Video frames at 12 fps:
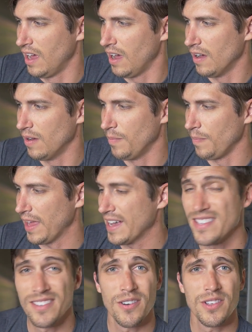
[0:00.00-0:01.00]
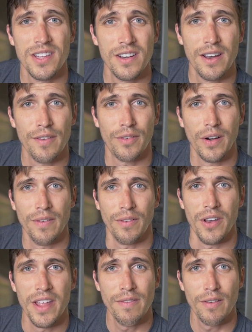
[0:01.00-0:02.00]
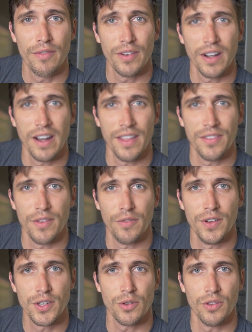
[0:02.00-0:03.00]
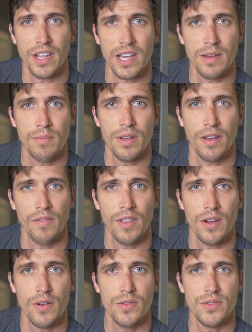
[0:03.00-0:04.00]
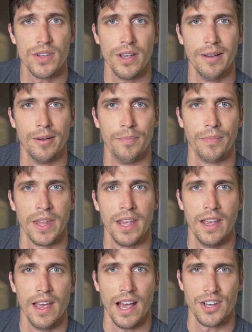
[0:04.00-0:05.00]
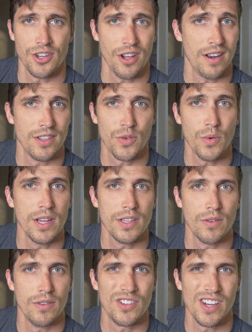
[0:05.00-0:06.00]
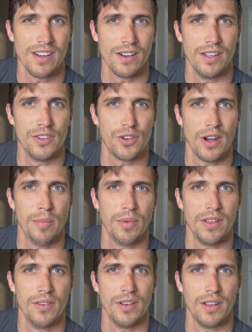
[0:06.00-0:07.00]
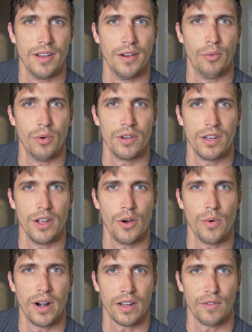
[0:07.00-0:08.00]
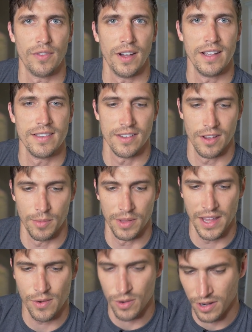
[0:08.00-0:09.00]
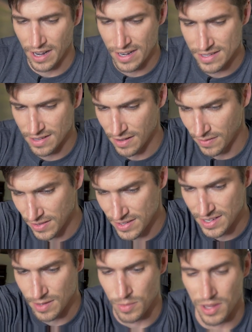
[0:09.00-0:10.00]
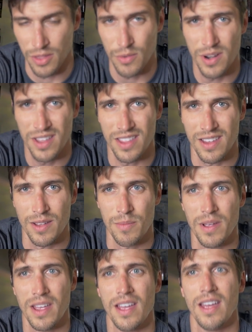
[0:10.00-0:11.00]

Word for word: Um, I searched the internet forever, never figured out the official name of those. Um, I shot a tweet to Intrepid, uh, wanted to know where I could find some, and they were nice enough to send me three of them